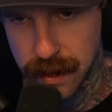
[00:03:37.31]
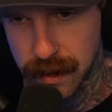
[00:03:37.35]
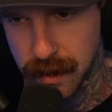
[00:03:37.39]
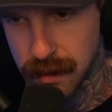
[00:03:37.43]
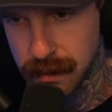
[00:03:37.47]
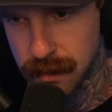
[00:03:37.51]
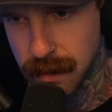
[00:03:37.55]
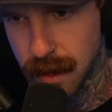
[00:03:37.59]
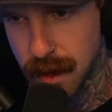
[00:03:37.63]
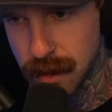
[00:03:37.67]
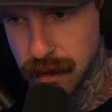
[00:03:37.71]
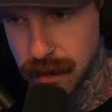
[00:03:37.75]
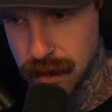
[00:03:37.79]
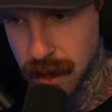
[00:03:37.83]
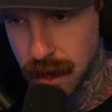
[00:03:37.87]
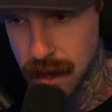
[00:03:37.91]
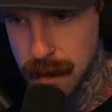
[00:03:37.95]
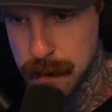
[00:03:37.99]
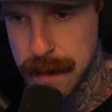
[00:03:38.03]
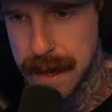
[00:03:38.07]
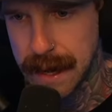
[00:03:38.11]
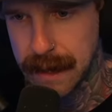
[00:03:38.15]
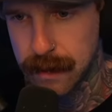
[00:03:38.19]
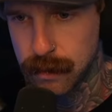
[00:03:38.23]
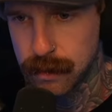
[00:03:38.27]
and I'll go
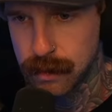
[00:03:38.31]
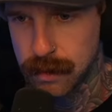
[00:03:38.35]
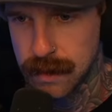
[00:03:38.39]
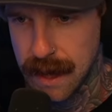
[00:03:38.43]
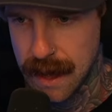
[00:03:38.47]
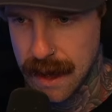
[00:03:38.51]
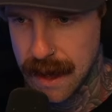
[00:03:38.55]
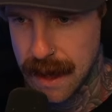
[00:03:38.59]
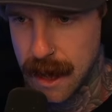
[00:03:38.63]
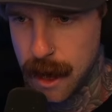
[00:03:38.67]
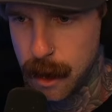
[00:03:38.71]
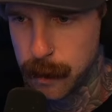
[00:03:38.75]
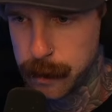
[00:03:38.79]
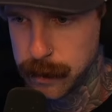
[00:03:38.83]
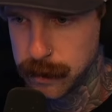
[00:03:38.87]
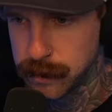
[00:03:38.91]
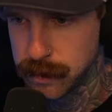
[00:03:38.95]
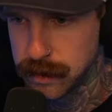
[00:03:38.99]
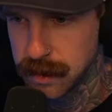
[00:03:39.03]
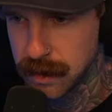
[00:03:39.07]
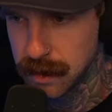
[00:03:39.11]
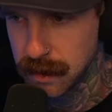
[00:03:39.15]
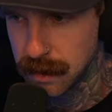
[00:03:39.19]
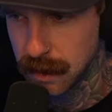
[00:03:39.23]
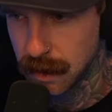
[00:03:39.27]
back through their
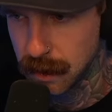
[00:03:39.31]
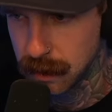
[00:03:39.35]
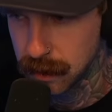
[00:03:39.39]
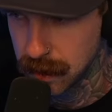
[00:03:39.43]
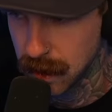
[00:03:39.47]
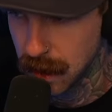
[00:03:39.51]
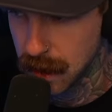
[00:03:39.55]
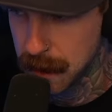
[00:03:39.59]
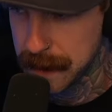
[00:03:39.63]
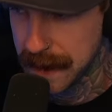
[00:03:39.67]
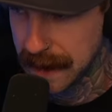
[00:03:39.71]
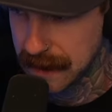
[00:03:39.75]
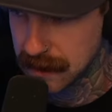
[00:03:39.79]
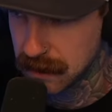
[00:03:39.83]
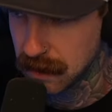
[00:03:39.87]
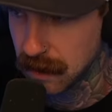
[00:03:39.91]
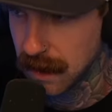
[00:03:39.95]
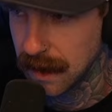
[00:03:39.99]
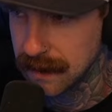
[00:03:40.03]
albums, and I'll go back to,